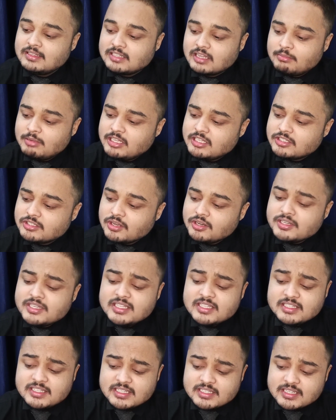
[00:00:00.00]
Some
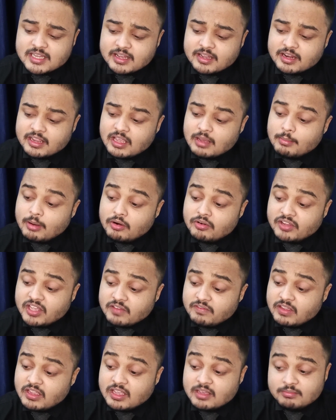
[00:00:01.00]
historians disagree about
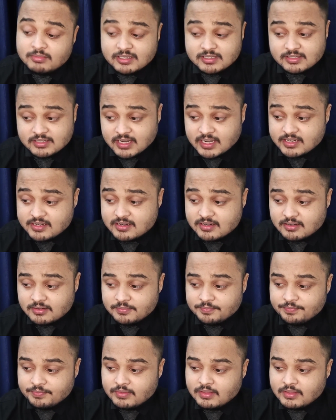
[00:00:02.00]
giving him this title.